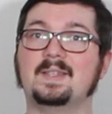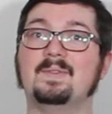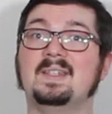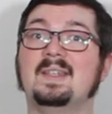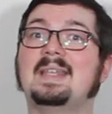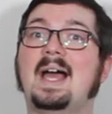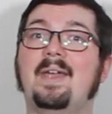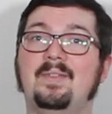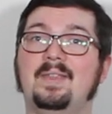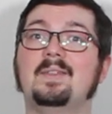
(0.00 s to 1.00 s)
it was an
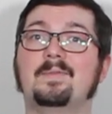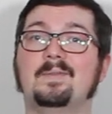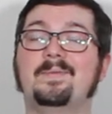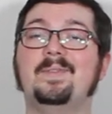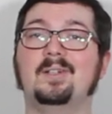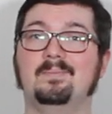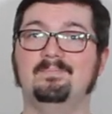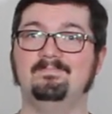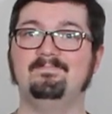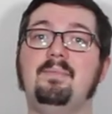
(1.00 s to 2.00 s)
entirely different film.
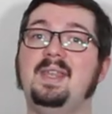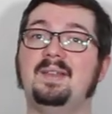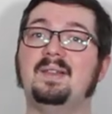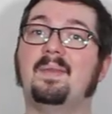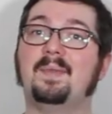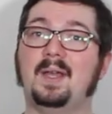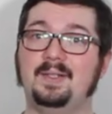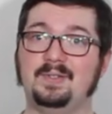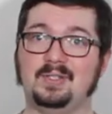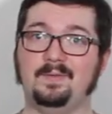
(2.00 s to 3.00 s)
Being an
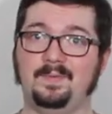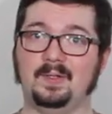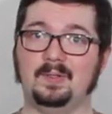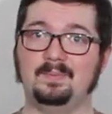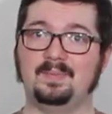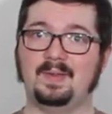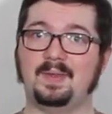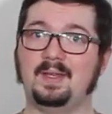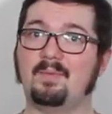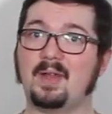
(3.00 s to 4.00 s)
anthology film,
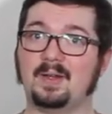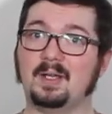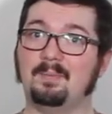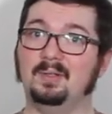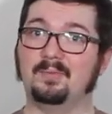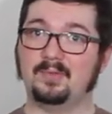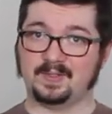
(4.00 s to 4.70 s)
they ran a couple of